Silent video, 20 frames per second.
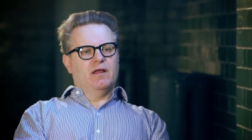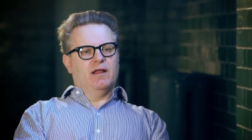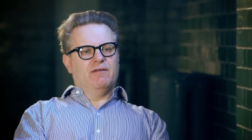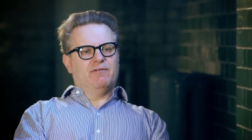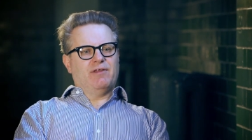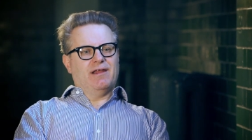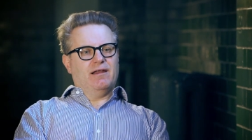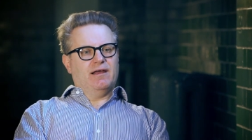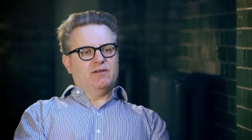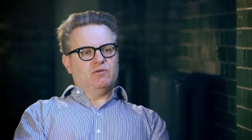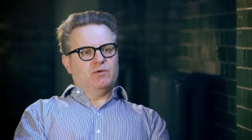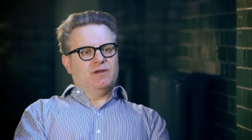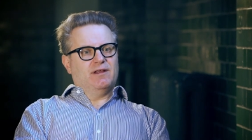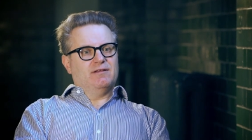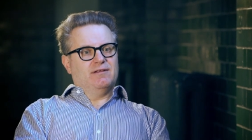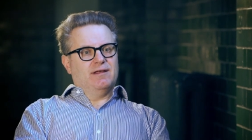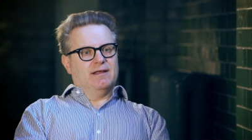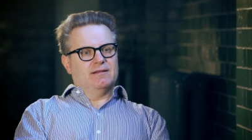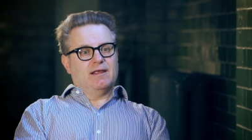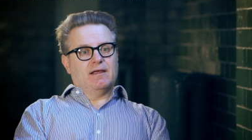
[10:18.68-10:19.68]
if they liked what he
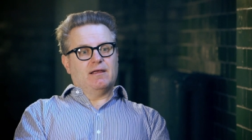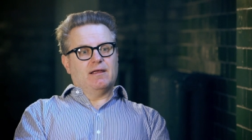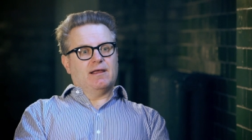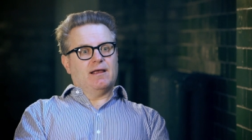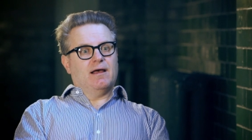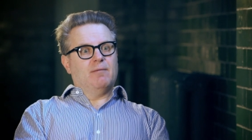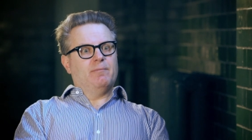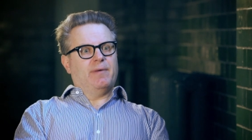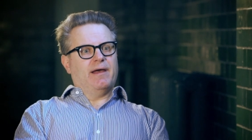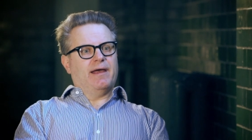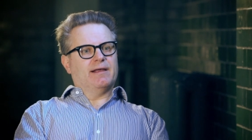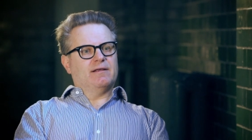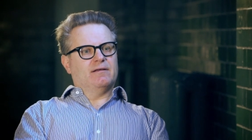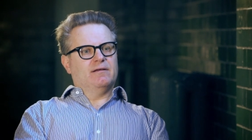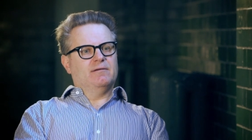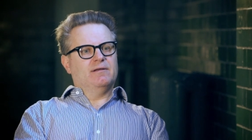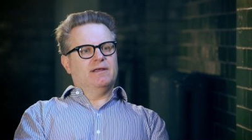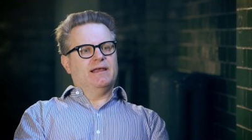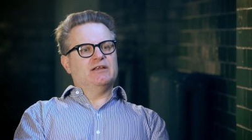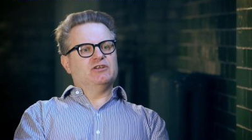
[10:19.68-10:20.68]
did, they could come
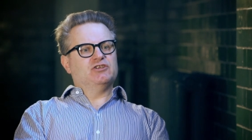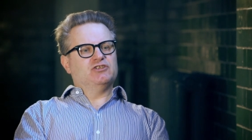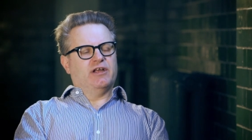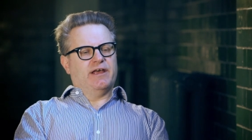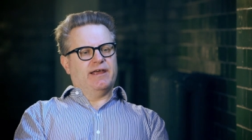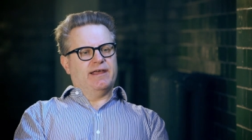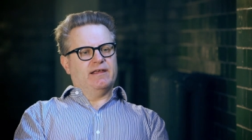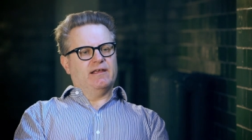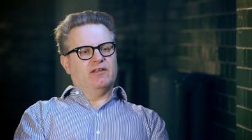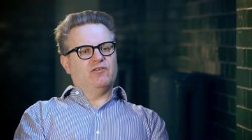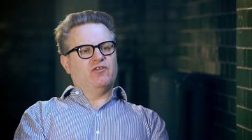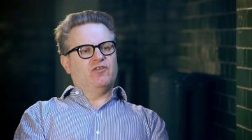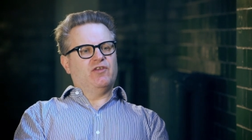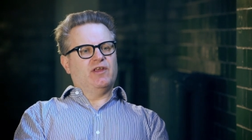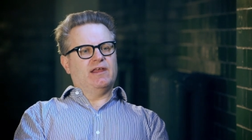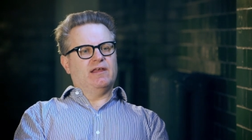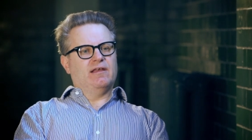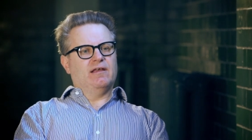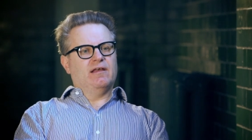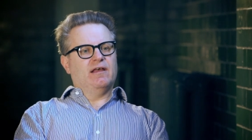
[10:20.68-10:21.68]
back each day and
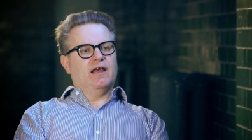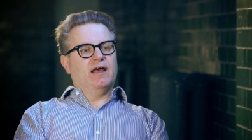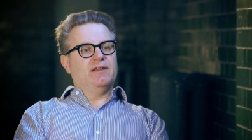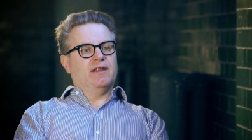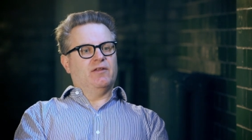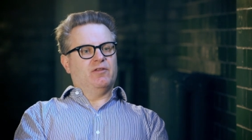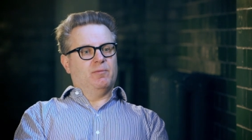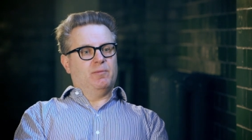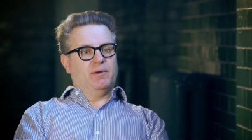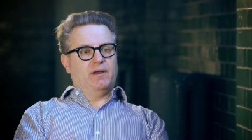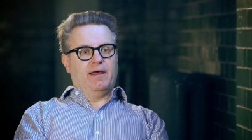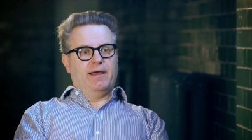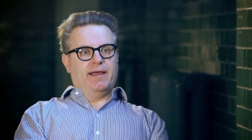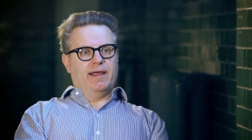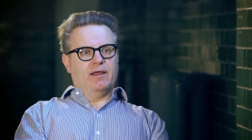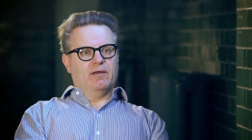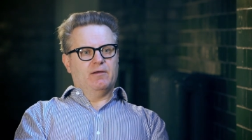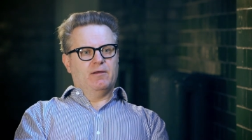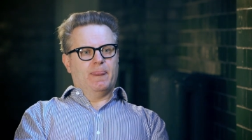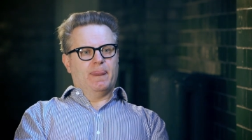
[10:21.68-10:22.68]
see another
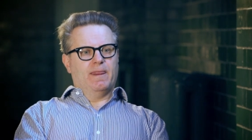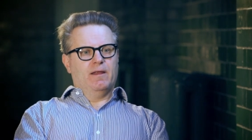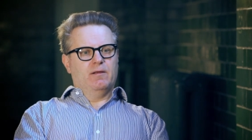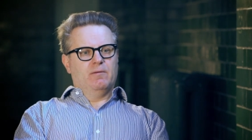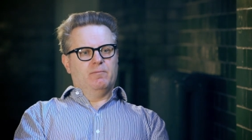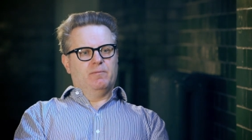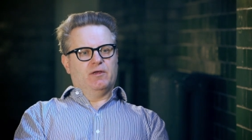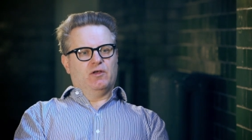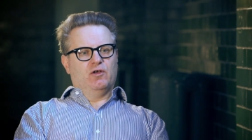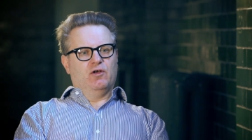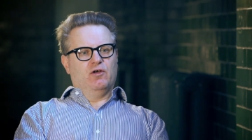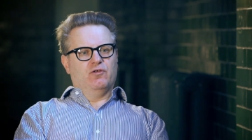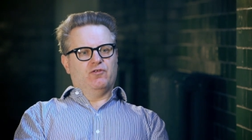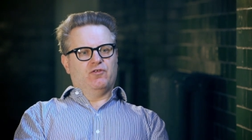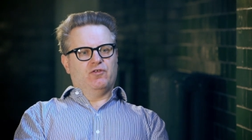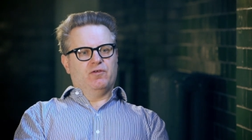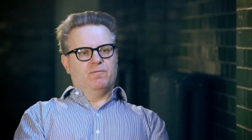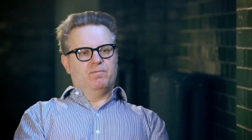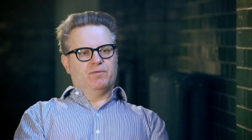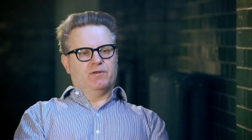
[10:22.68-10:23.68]
play
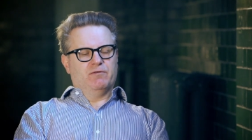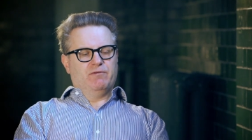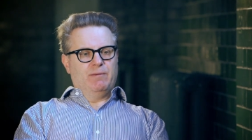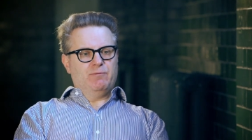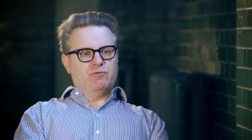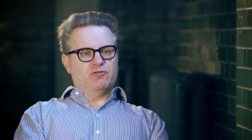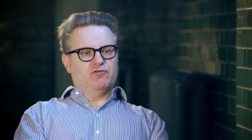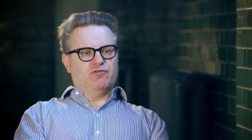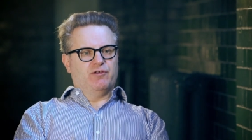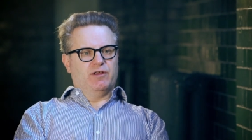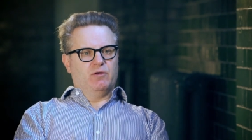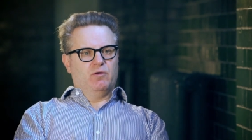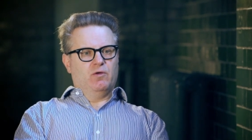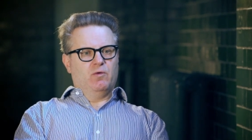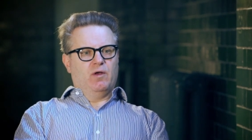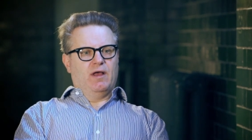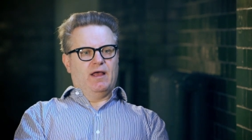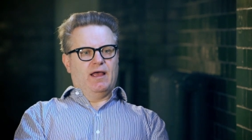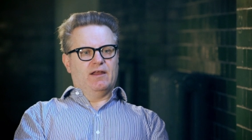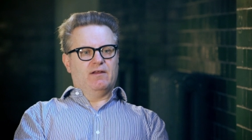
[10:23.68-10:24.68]
because the repertory
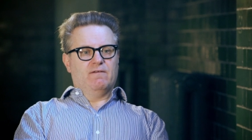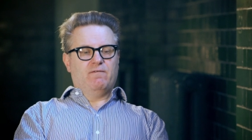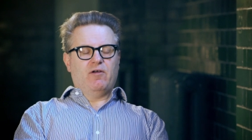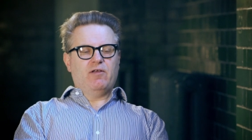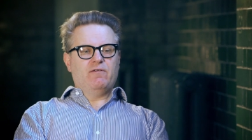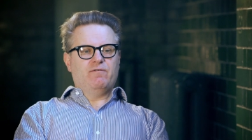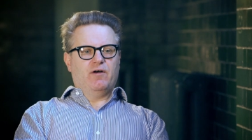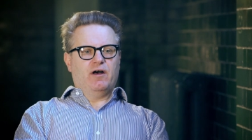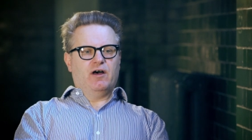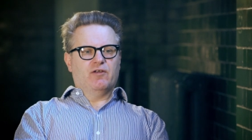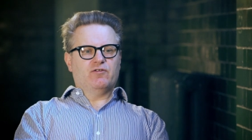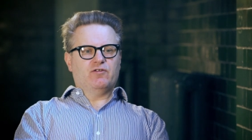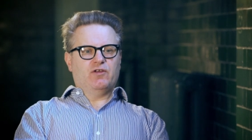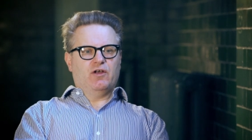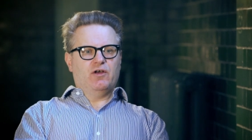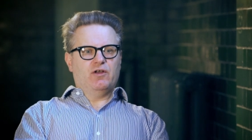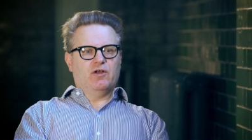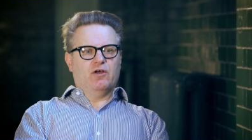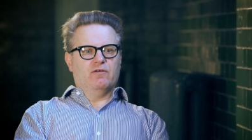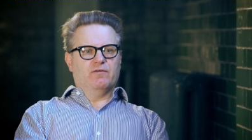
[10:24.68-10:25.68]
had a very fast
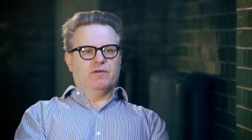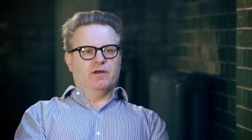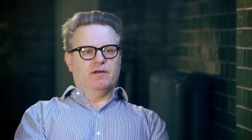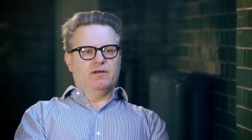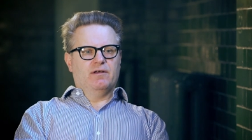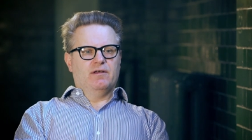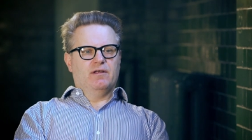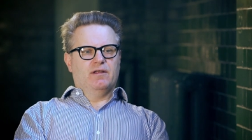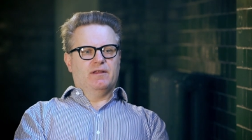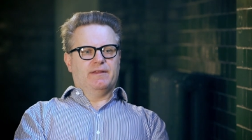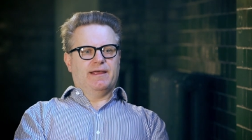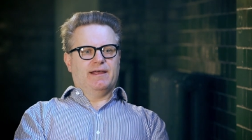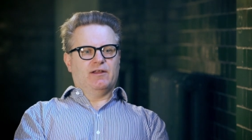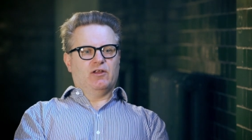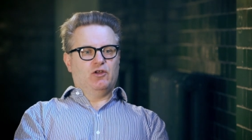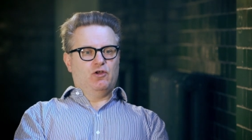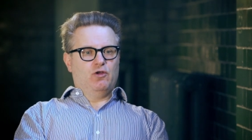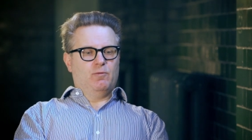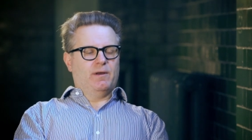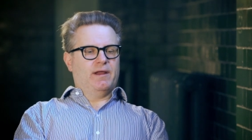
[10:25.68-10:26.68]
turnover. They had
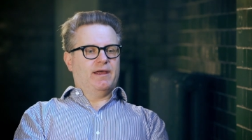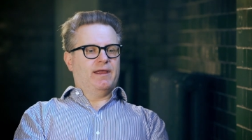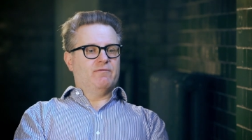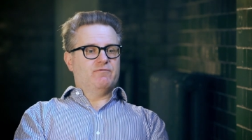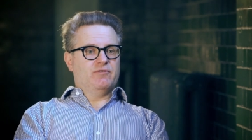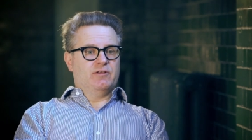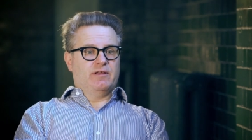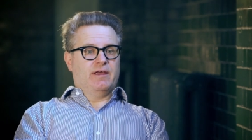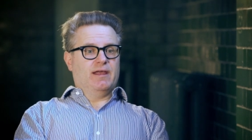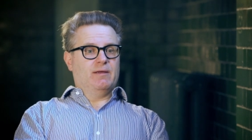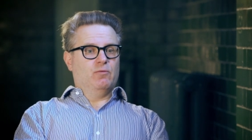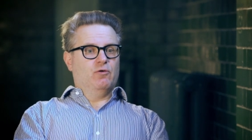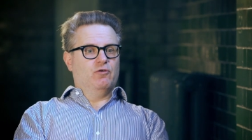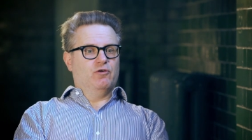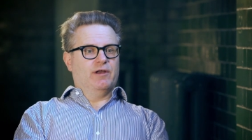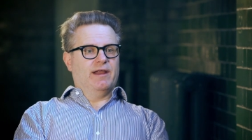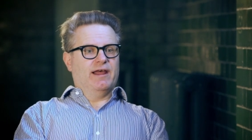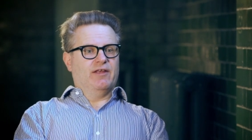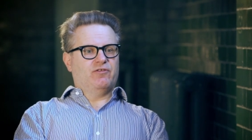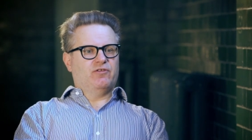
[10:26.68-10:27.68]
a new play every day,
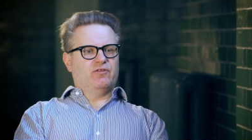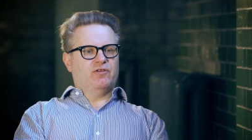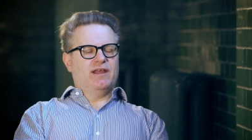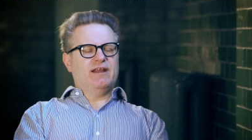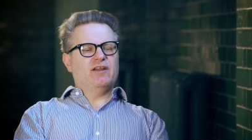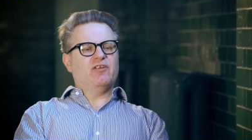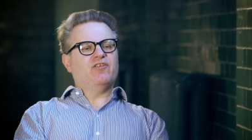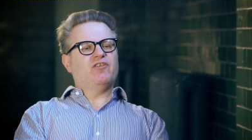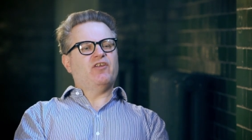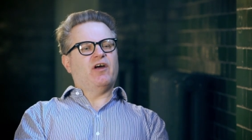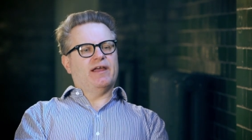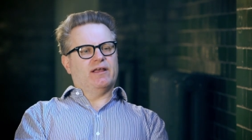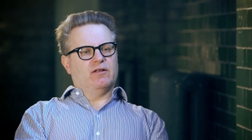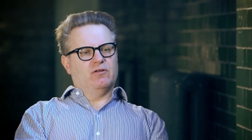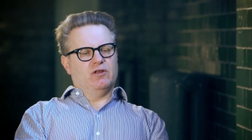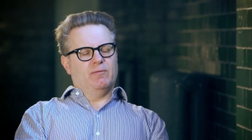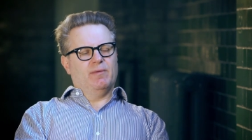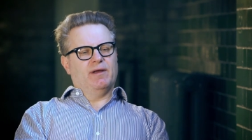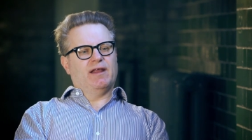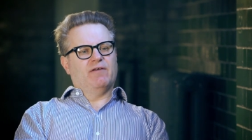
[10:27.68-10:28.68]
more or less, in a
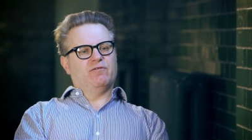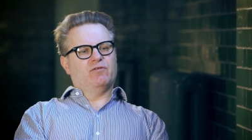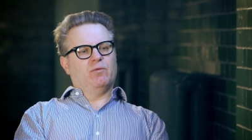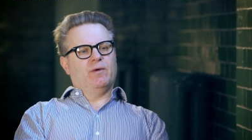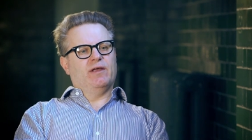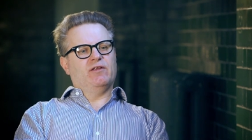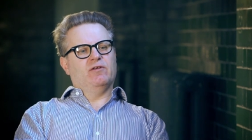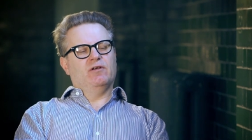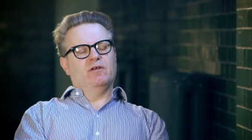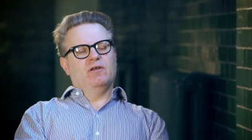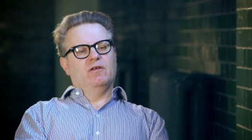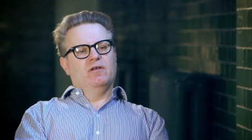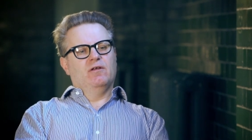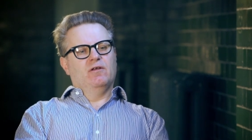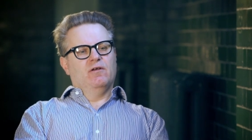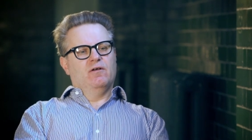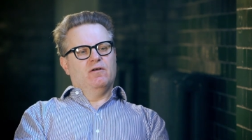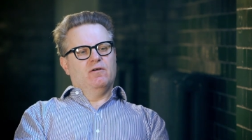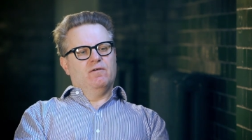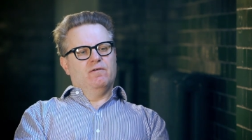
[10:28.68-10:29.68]
cycle. You might have to wait
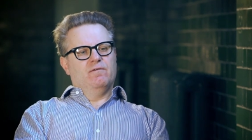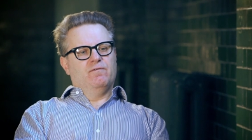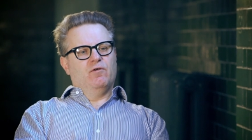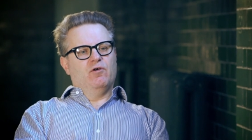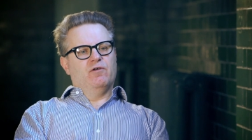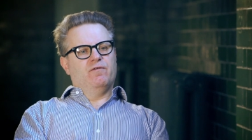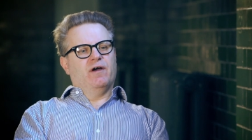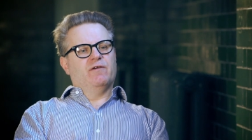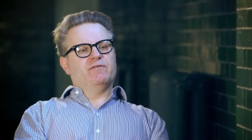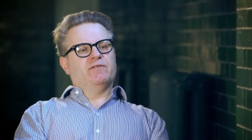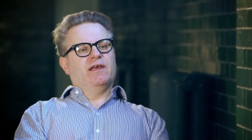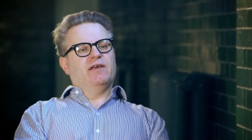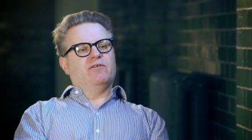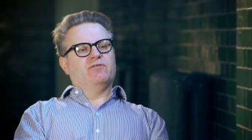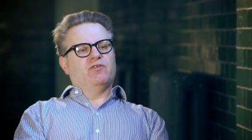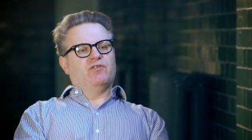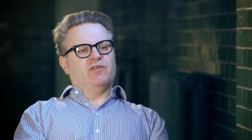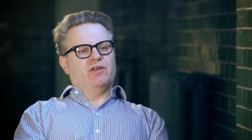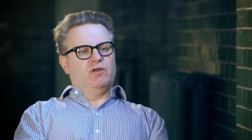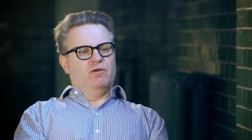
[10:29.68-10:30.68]
four or five days
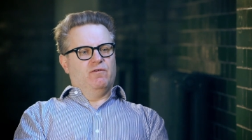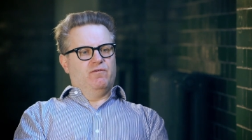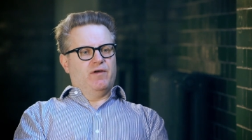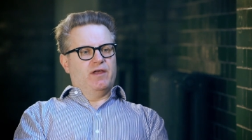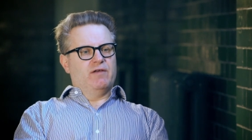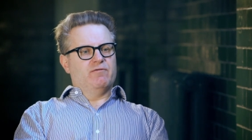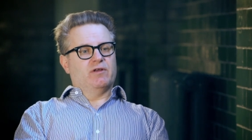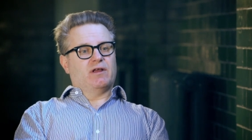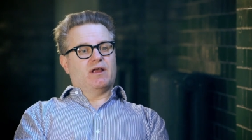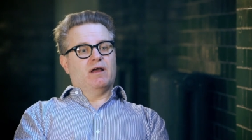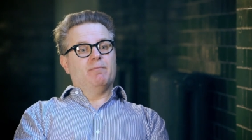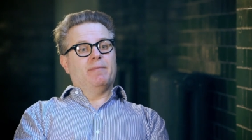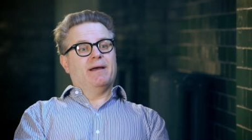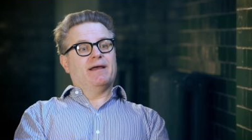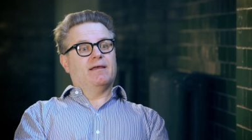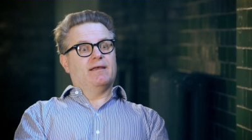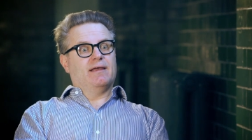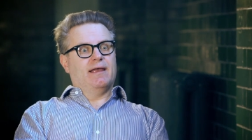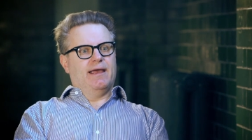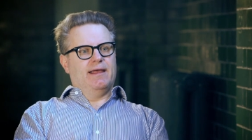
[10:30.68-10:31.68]
to see your favourite come
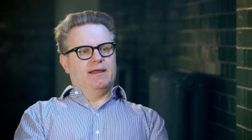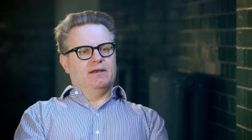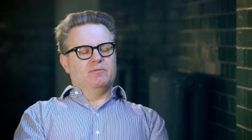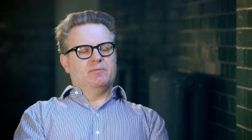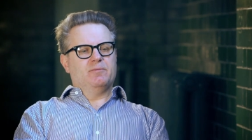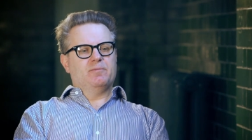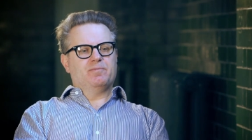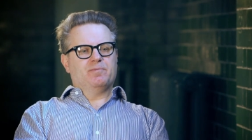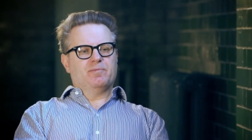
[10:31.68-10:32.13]
back again.